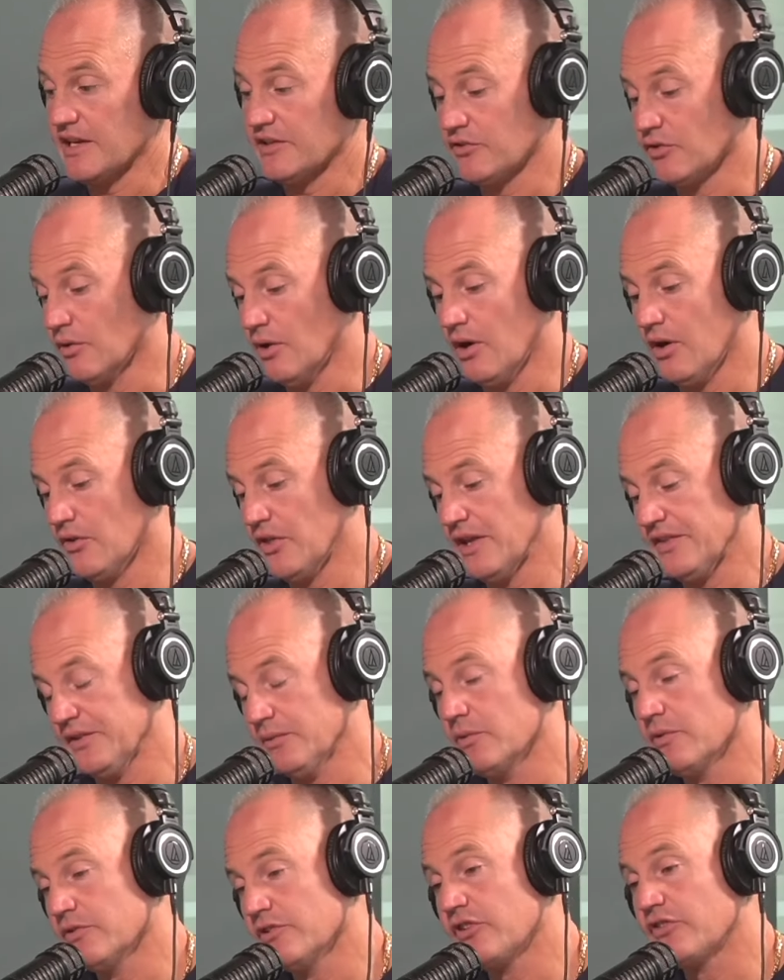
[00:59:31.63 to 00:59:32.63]
to all that
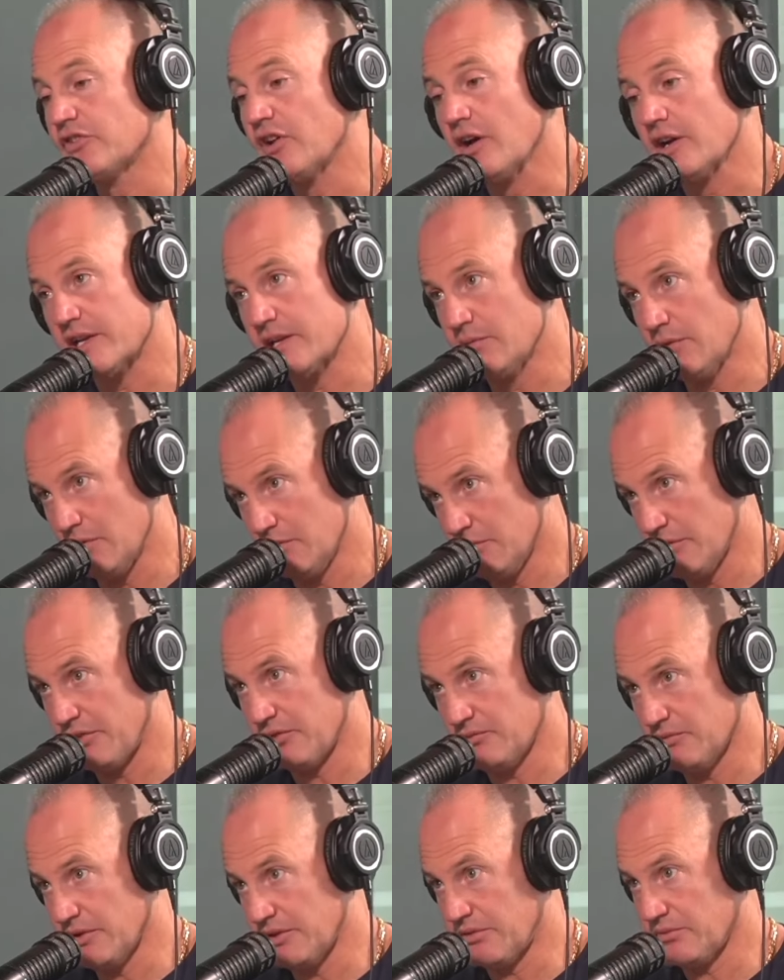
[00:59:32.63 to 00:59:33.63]
we were just talking about
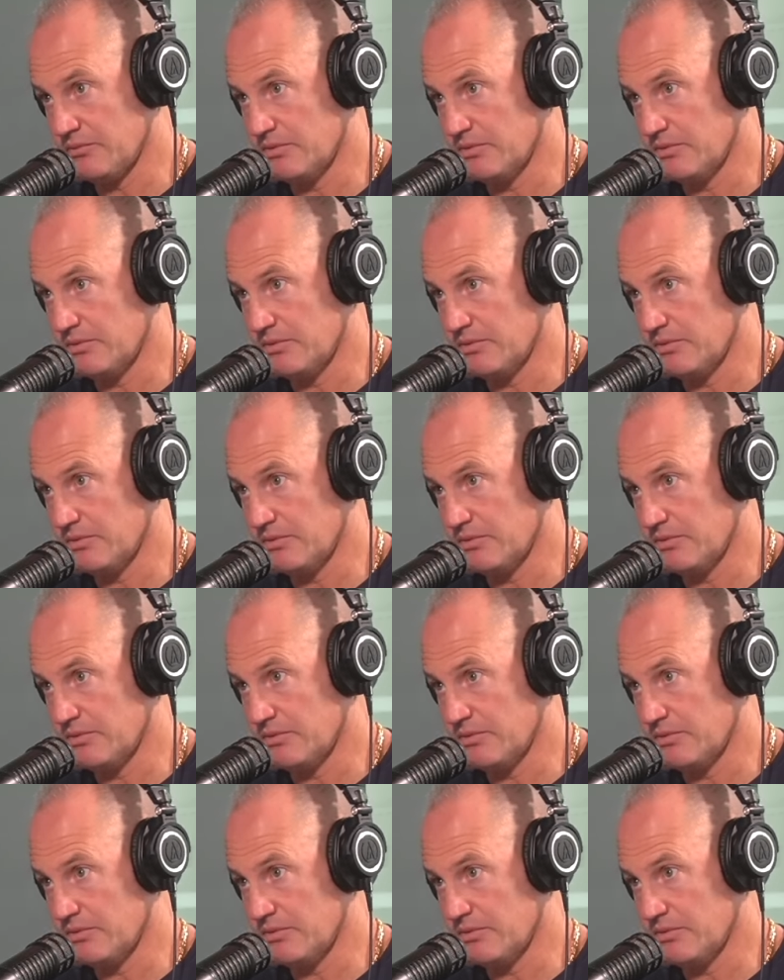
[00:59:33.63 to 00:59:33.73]
with